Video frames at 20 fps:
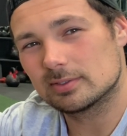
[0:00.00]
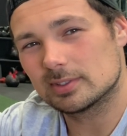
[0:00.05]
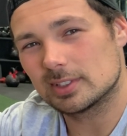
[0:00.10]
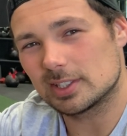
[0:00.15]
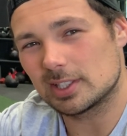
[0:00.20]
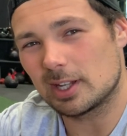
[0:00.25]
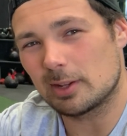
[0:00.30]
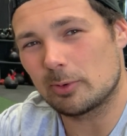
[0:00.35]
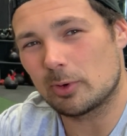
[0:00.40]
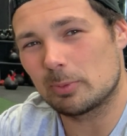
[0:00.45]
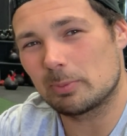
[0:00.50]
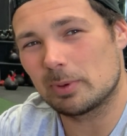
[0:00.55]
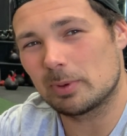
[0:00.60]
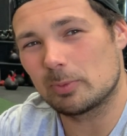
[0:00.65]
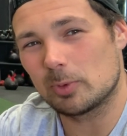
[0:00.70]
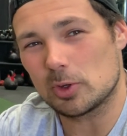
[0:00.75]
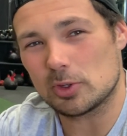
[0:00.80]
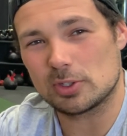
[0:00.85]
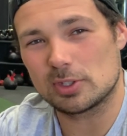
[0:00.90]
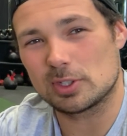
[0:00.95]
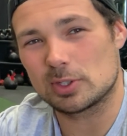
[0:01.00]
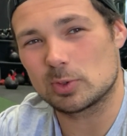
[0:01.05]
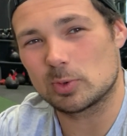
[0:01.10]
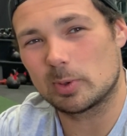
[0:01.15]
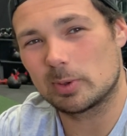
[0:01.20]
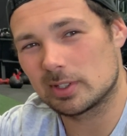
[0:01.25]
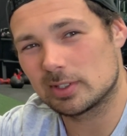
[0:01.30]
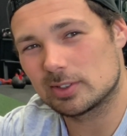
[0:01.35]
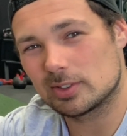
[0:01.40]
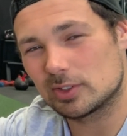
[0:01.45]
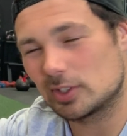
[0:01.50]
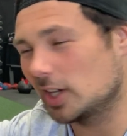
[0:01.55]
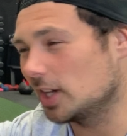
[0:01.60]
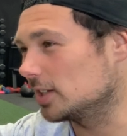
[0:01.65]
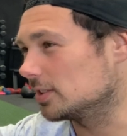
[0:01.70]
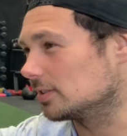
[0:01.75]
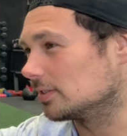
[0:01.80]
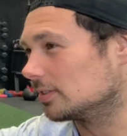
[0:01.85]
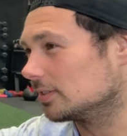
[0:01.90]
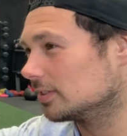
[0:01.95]
Has anyone been watching the swimming?
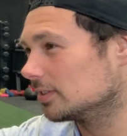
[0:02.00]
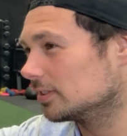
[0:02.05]
Jeez.